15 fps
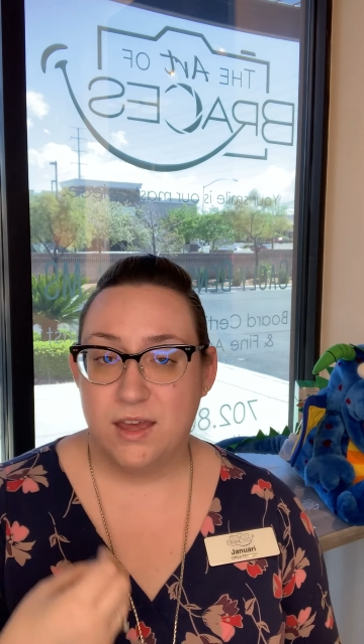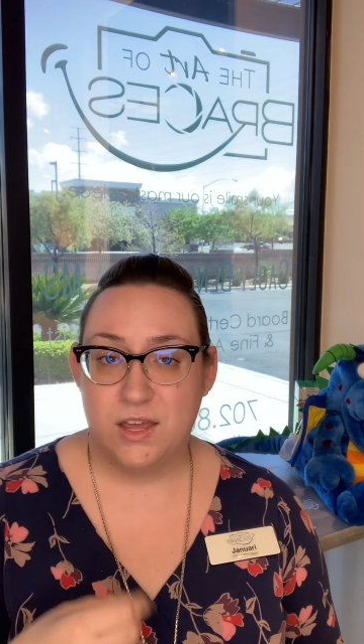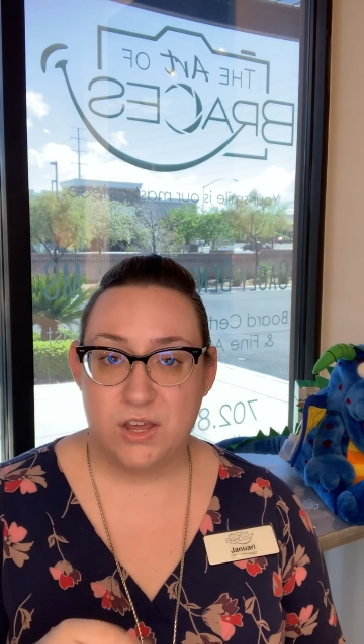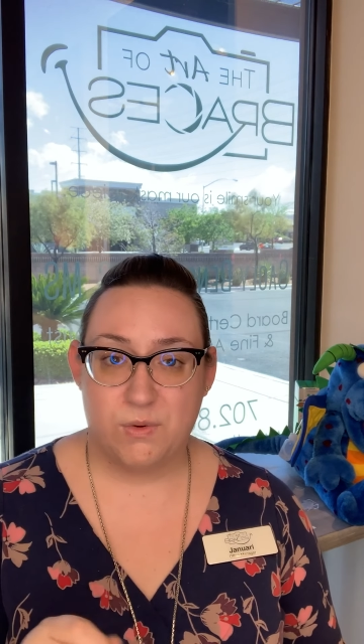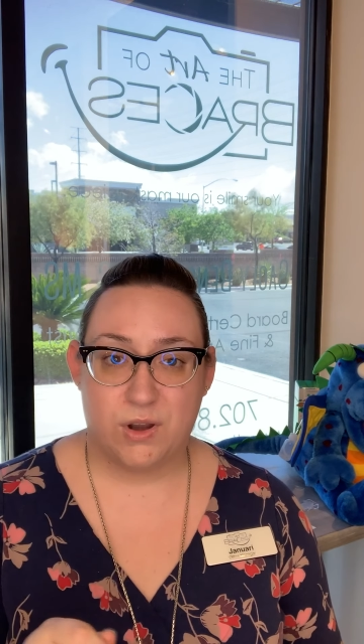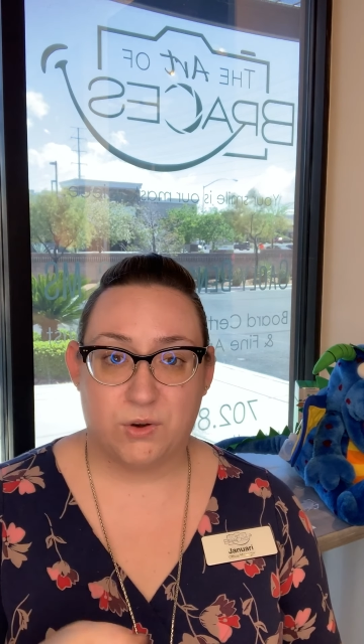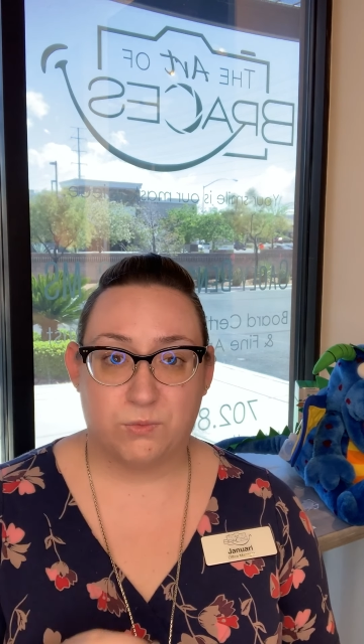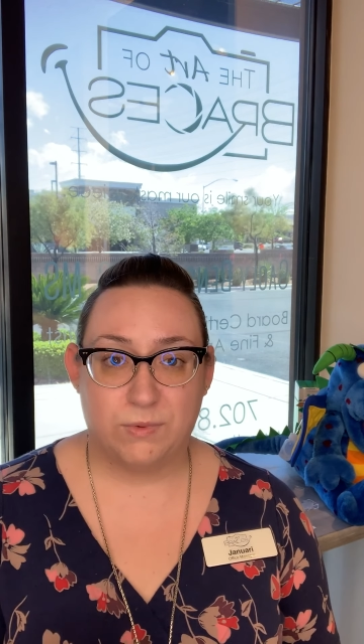You
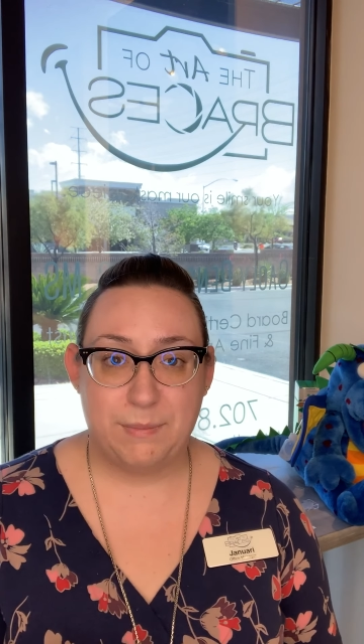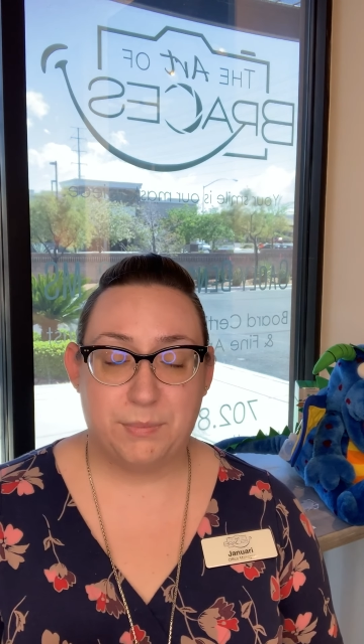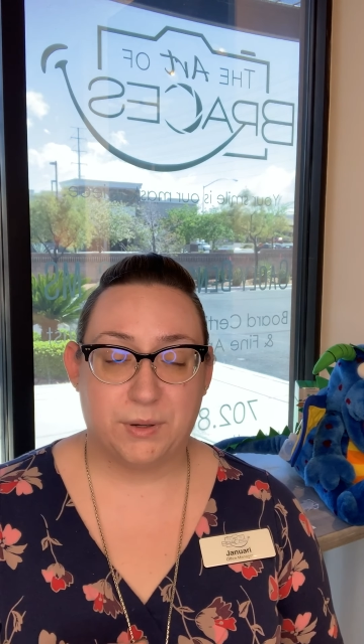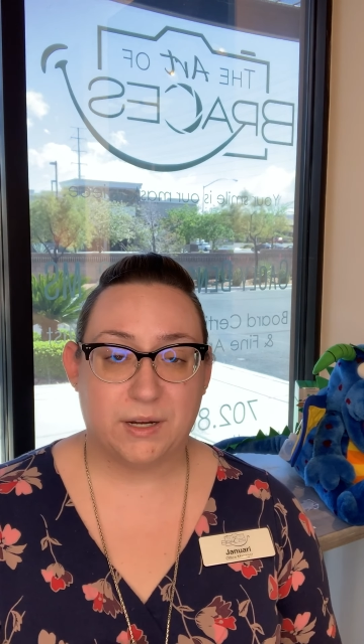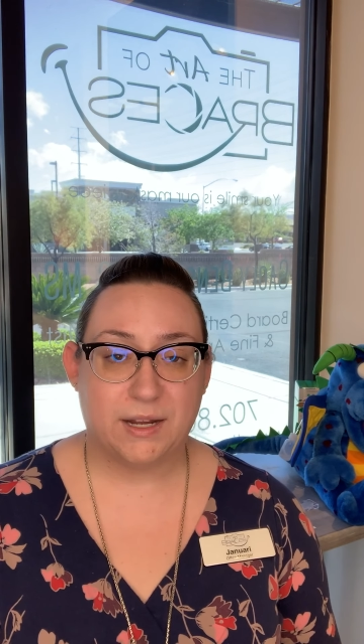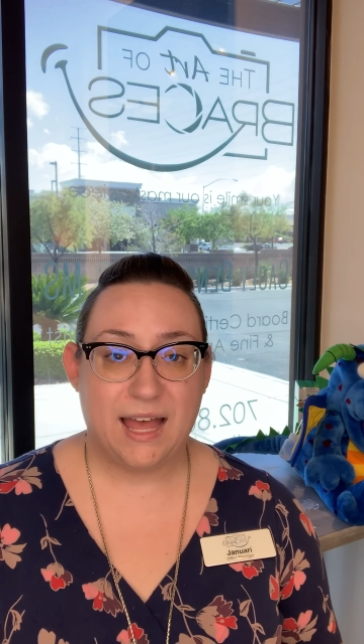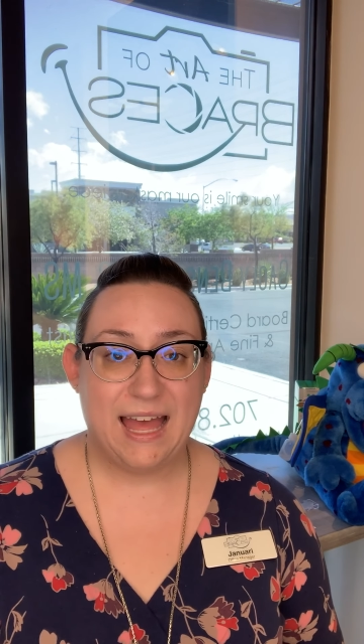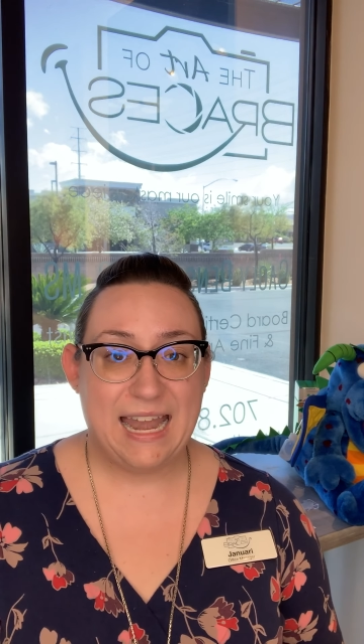want to rip
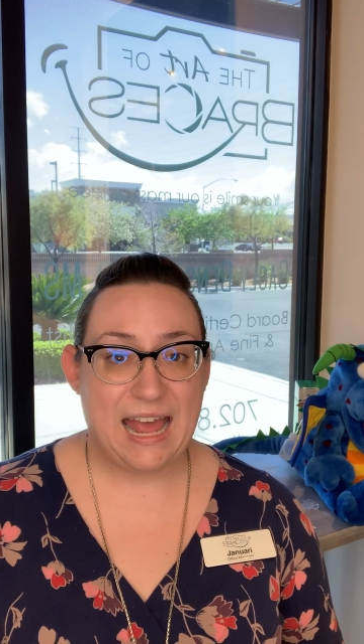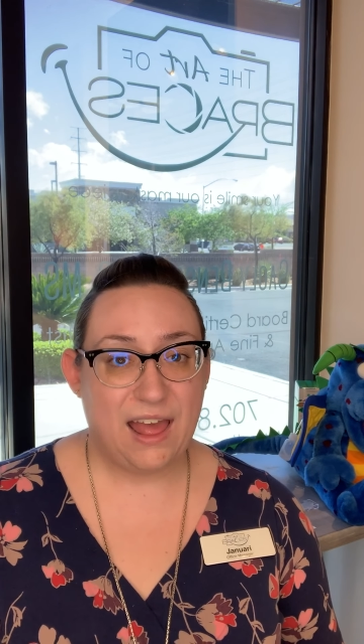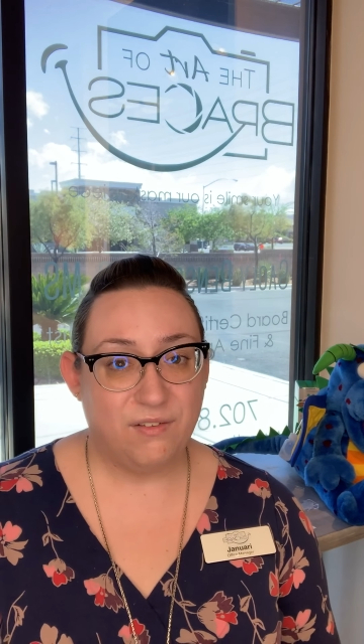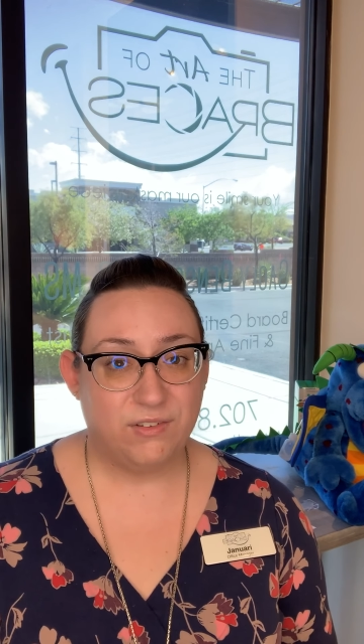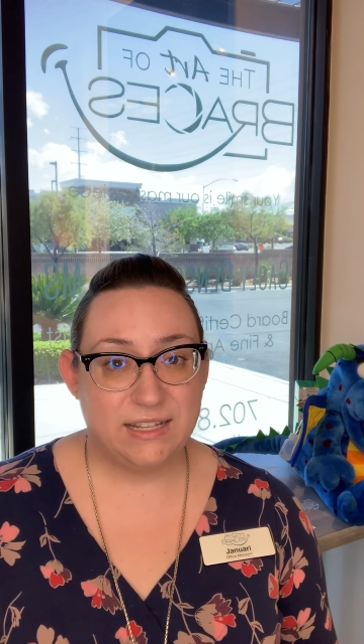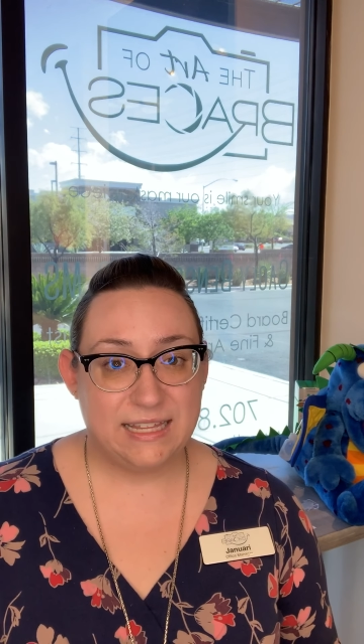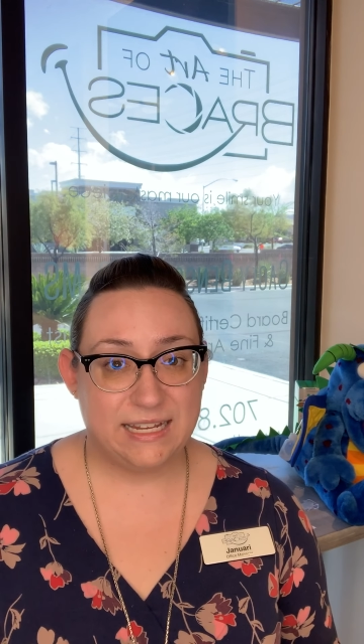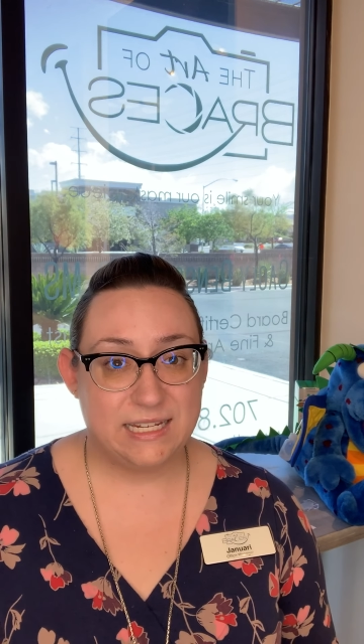or cut
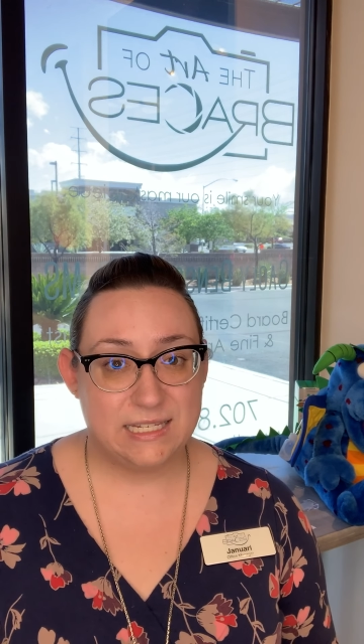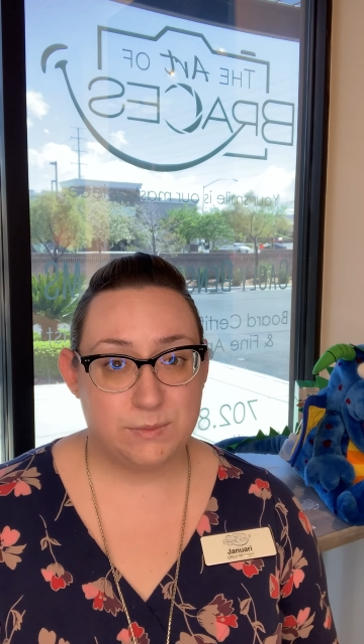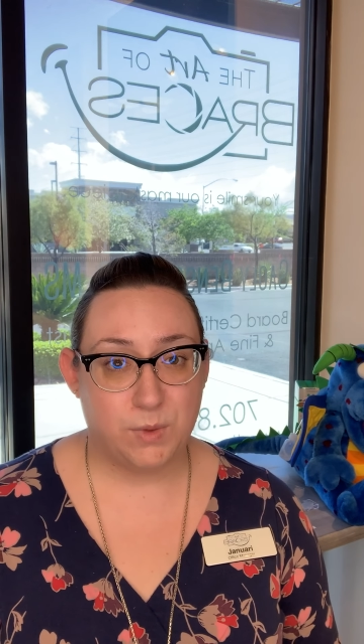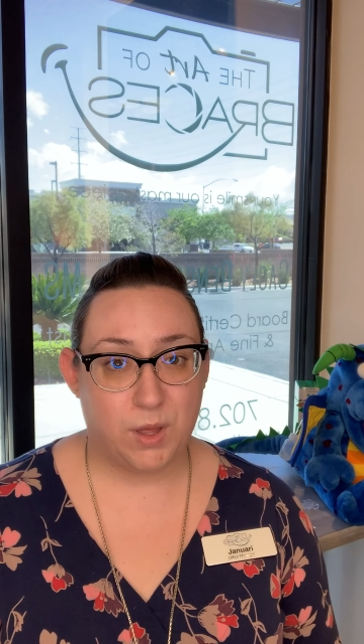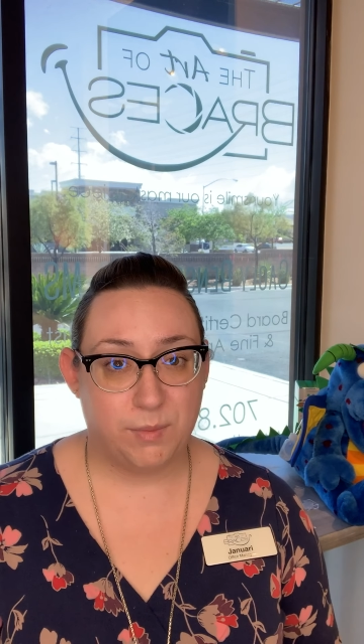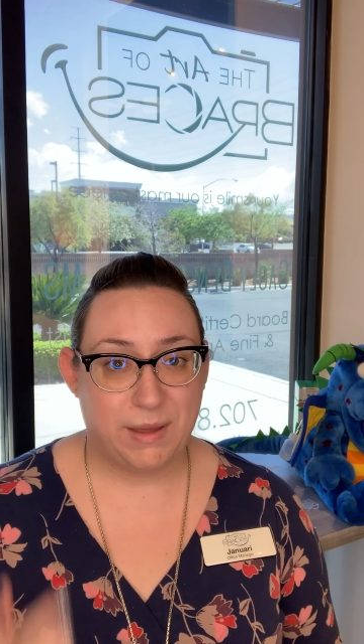everything into small